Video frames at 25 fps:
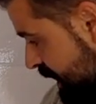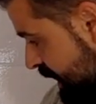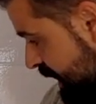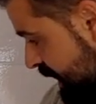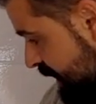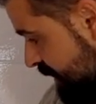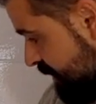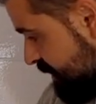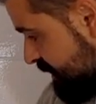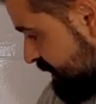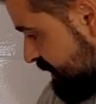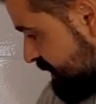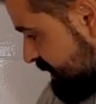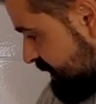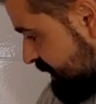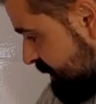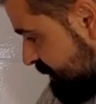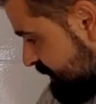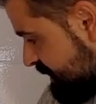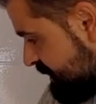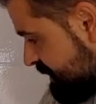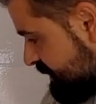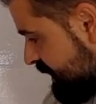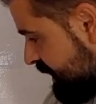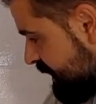I. This is a
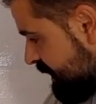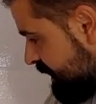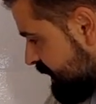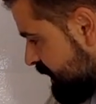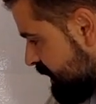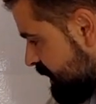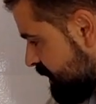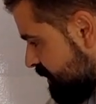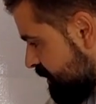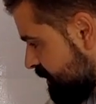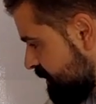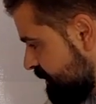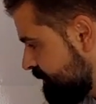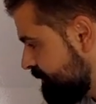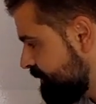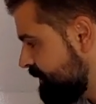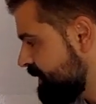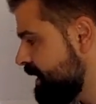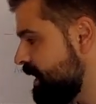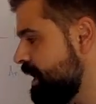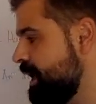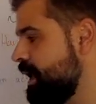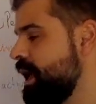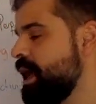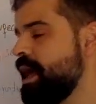mistake here.
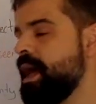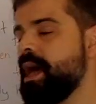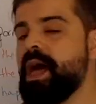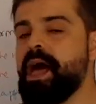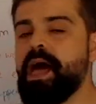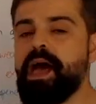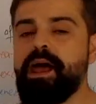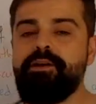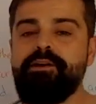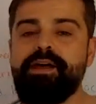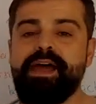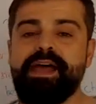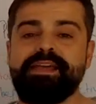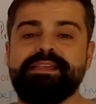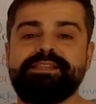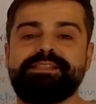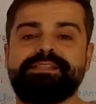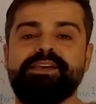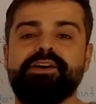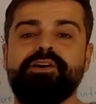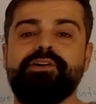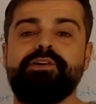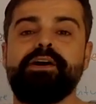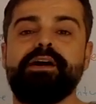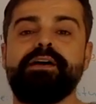Alright,
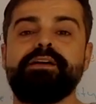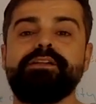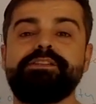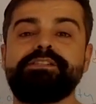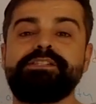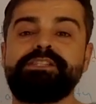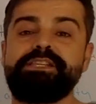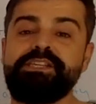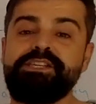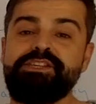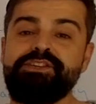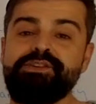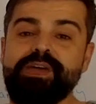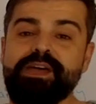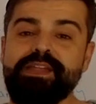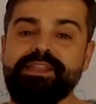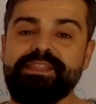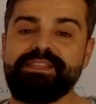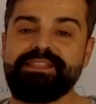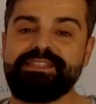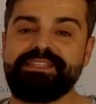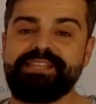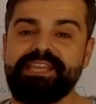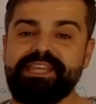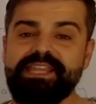so did you
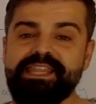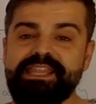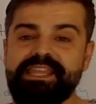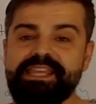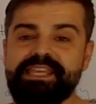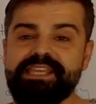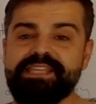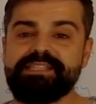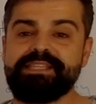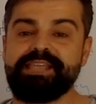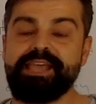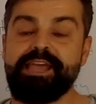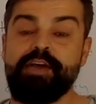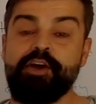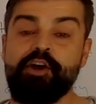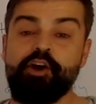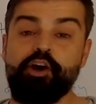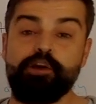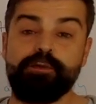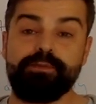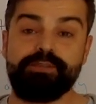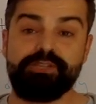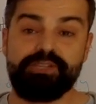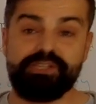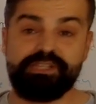understand this? I
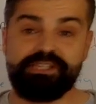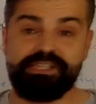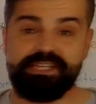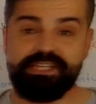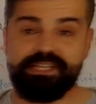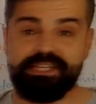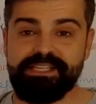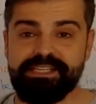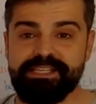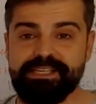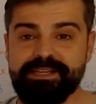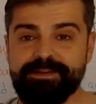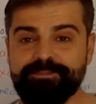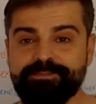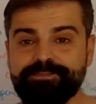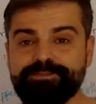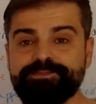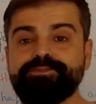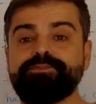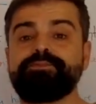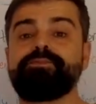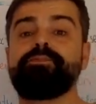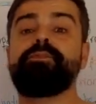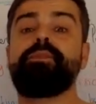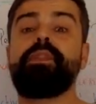hope you did.
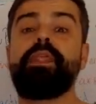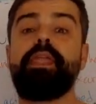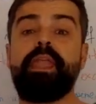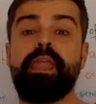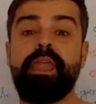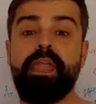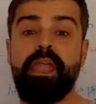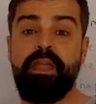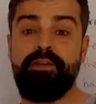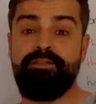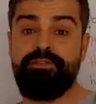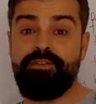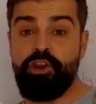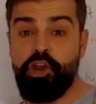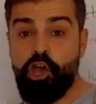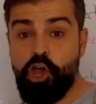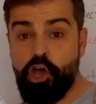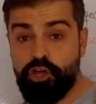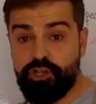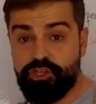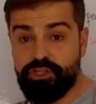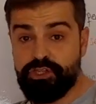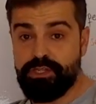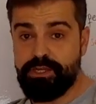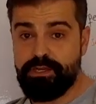If
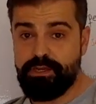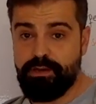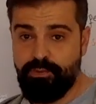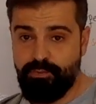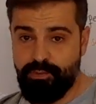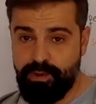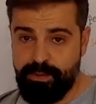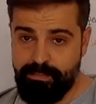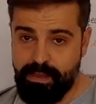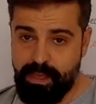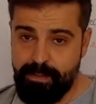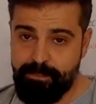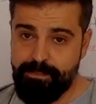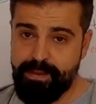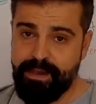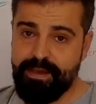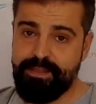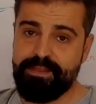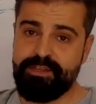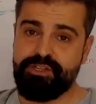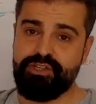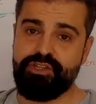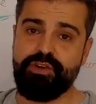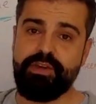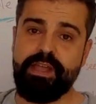not, remember
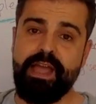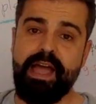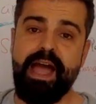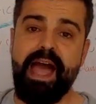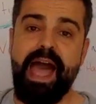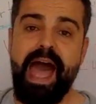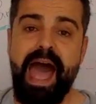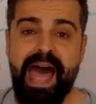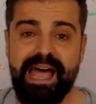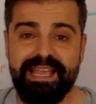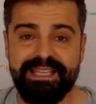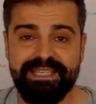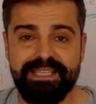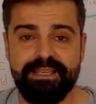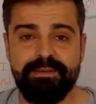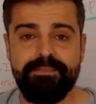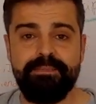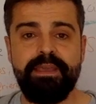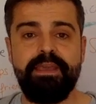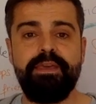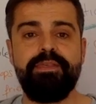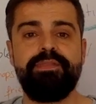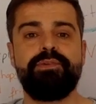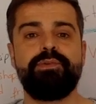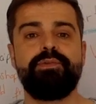that you can ask
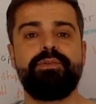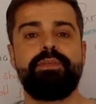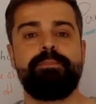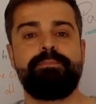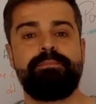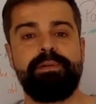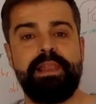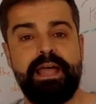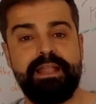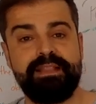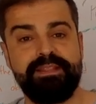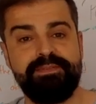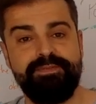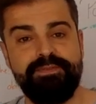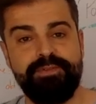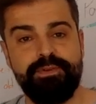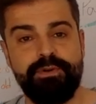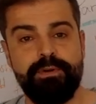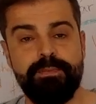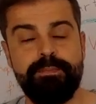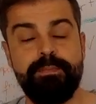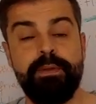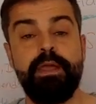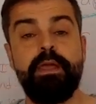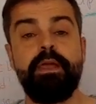me through the
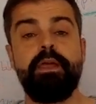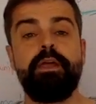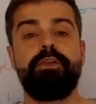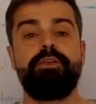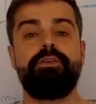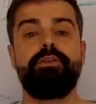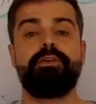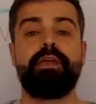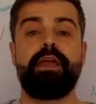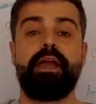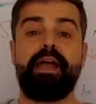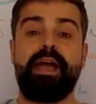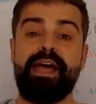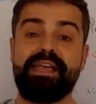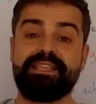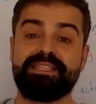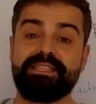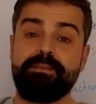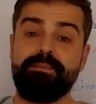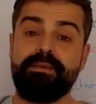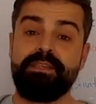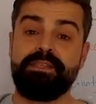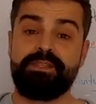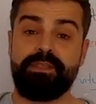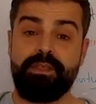platform, you can ask
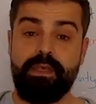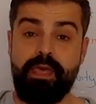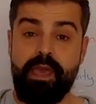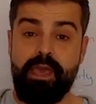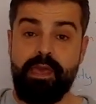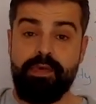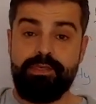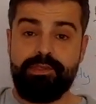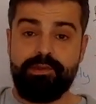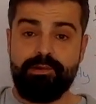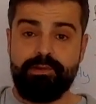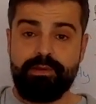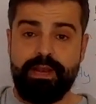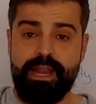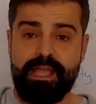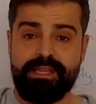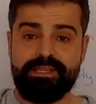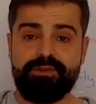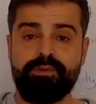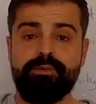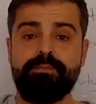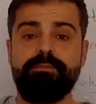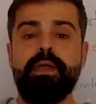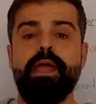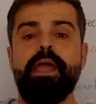me through
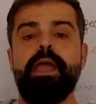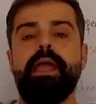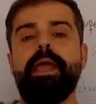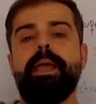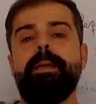Classroom.